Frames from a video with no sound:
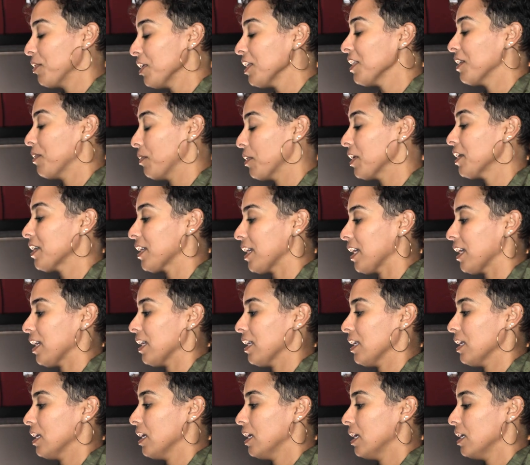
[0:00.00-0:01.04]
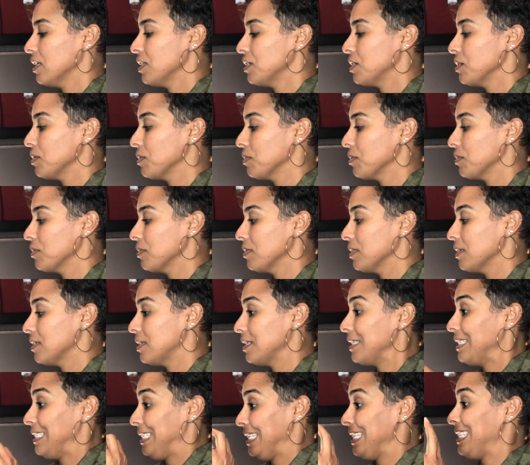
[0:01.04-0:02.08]
really working to
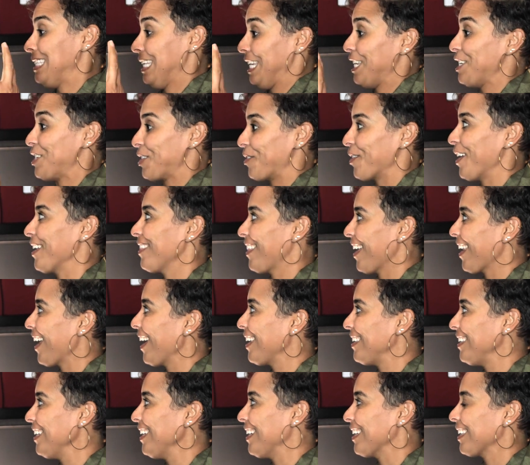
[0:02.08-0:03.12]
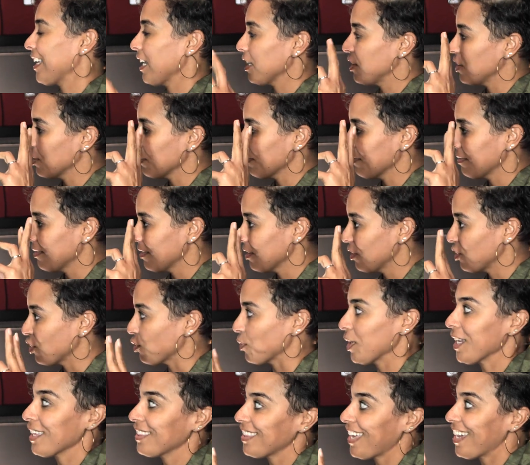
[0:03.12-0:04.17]
to disintegrate that idea, like to
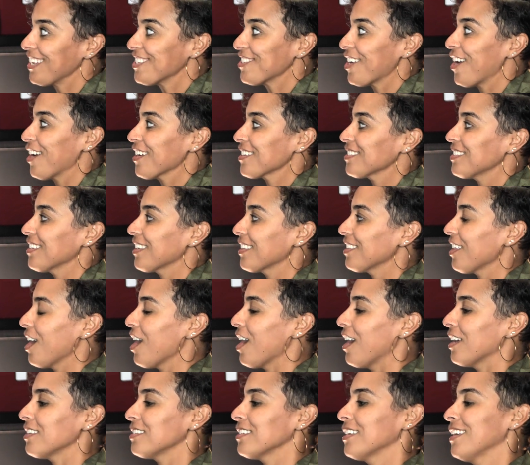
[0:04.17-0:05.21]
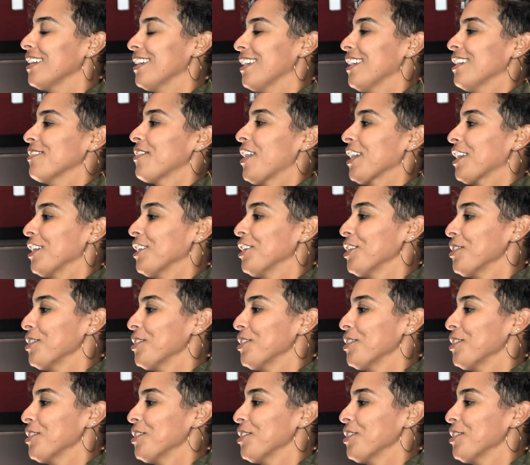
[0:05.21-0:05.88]
shrink that toxic yeah, thought. Yeah. If I can